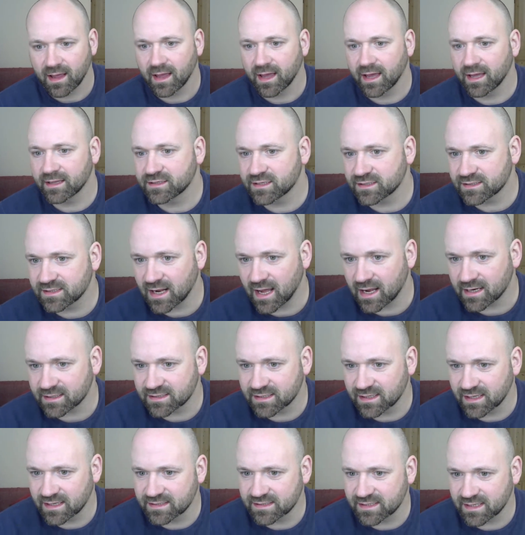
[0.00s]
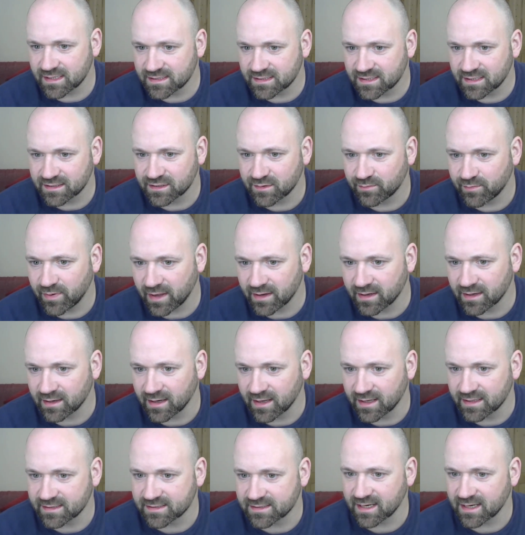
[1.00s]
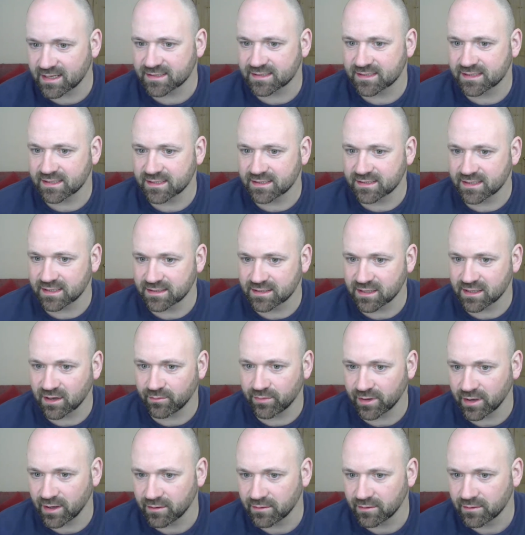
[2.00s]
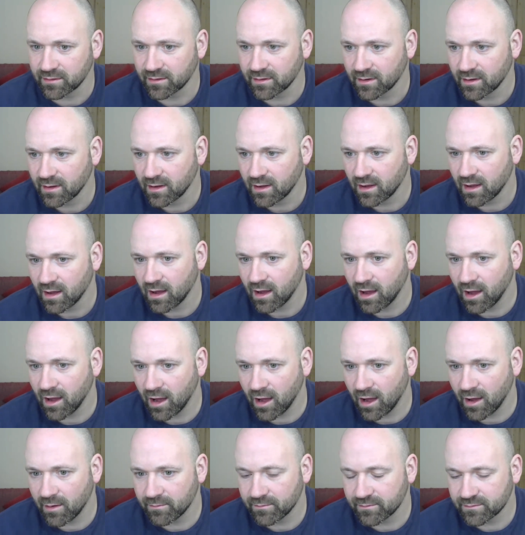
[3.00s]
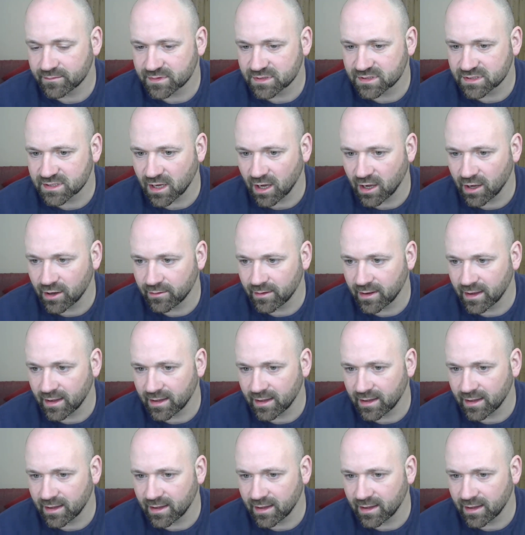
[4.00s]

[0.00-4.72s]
it doesn't actually exist independently as an STCW. So